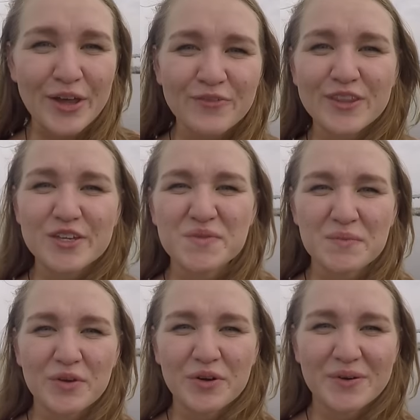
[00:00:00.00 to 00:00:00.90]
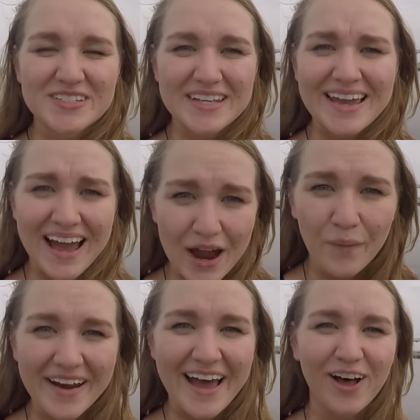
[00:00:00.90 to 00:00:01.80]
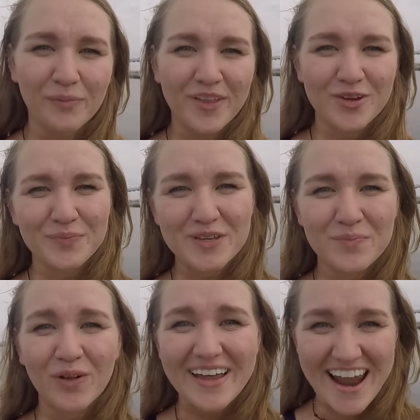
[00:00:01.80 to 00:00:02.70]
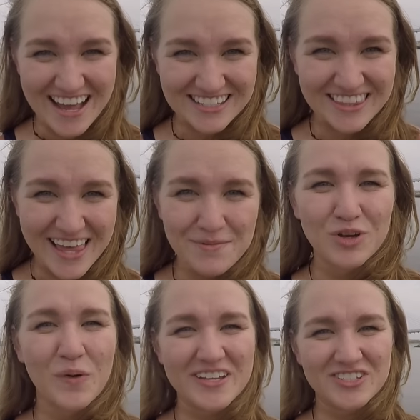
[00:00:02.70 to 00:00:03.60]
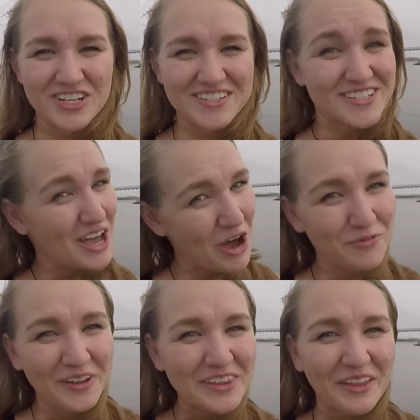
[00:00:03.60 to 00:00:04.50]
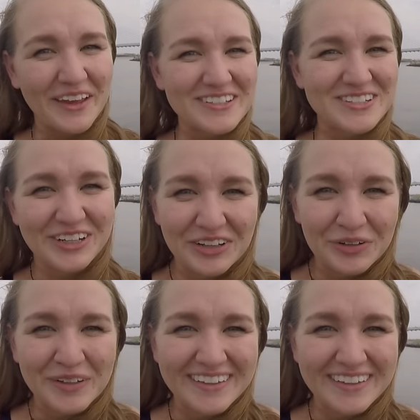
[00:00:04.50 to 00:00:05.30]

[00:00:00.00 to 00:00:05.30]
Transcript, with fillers: Look for those people who are saying, I want to help other people, and ask them questions. Hopefully they'll answer you.